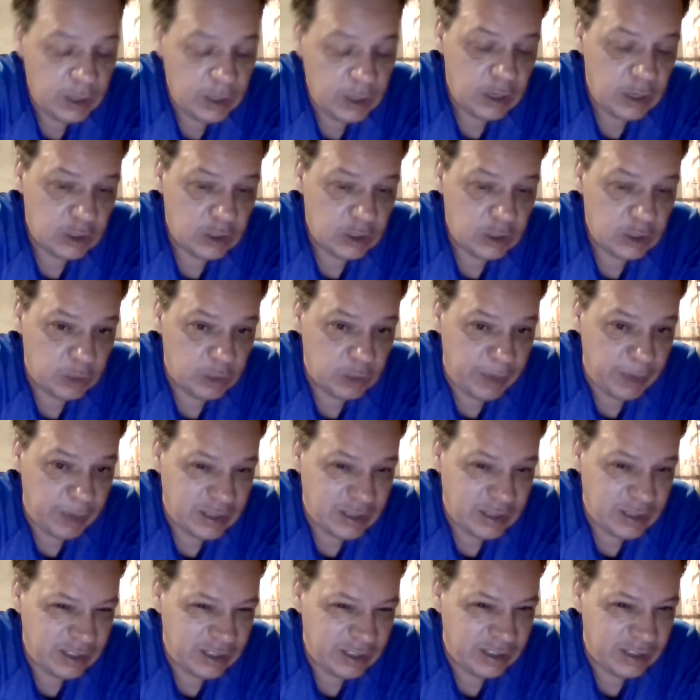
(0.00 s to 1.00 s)
So
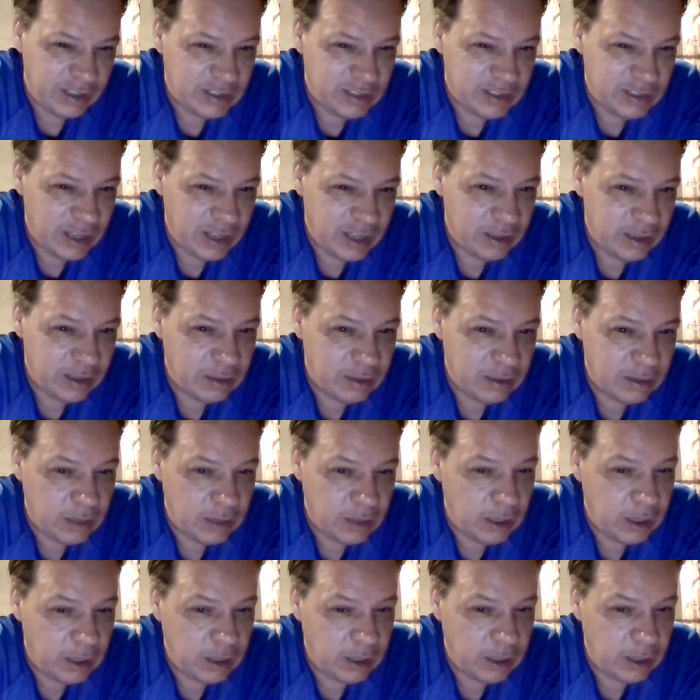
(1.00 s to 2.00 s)
basically, they're saying that
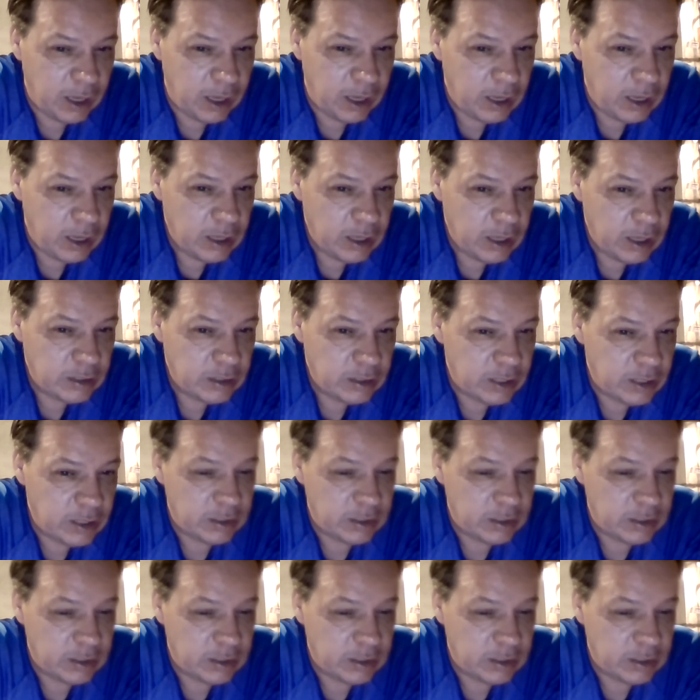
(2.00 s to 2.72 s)
they, since